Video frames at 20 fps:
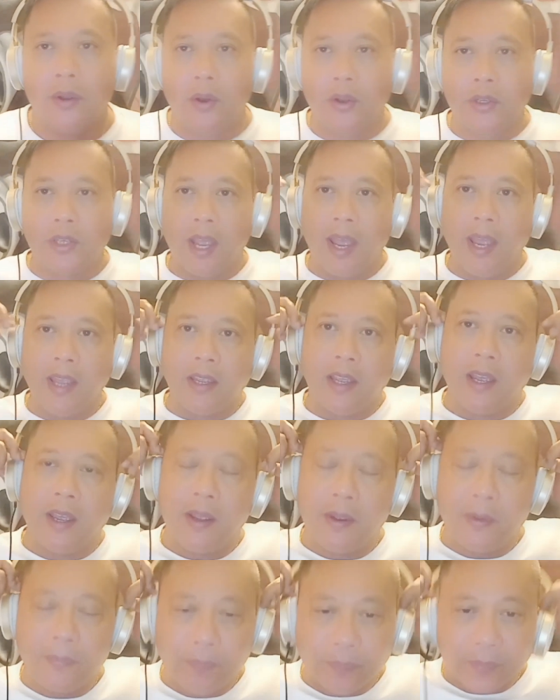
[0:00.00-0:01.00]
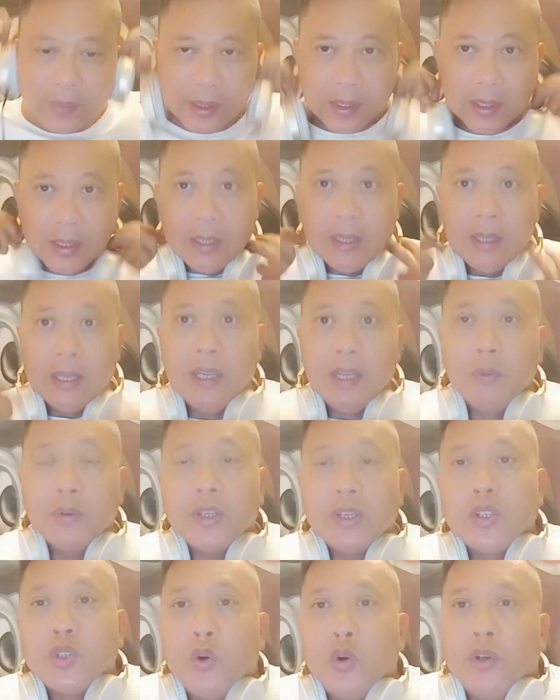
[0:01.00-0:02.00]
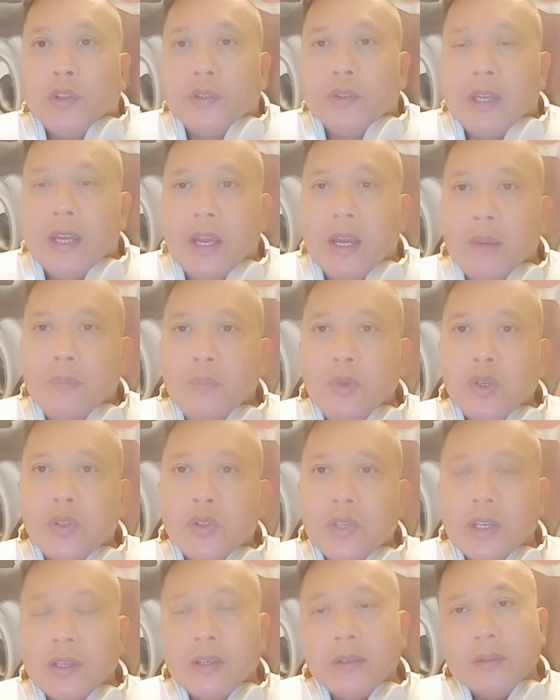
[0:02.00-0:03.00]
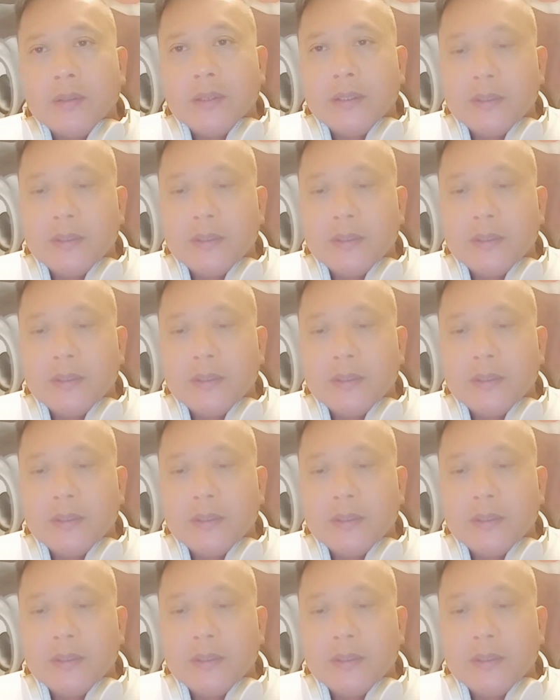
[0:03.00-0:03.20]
Okay. It was a short music.